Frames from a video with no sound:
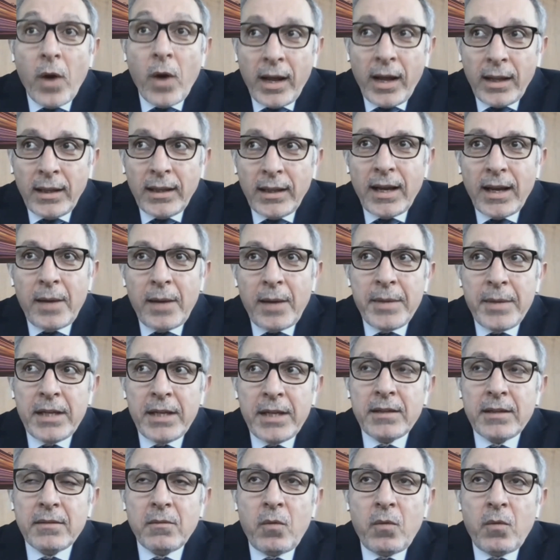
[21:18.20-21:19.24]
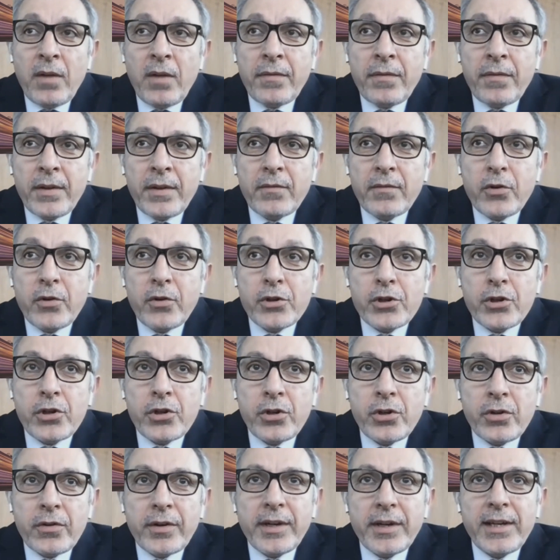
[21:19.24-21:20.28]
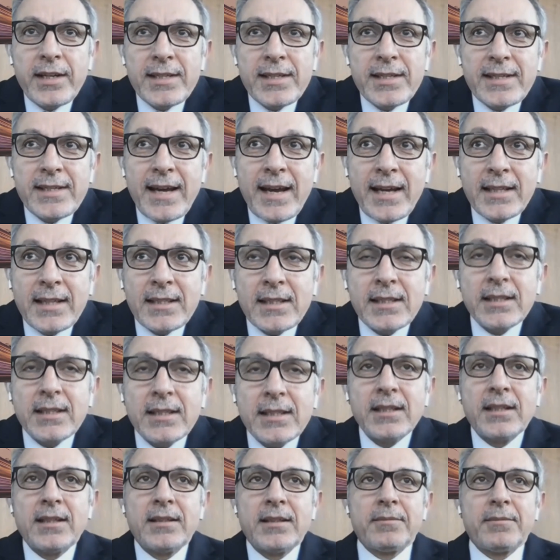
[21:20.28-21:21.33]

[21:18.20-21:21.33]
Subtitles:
Well, one thing for sure is that,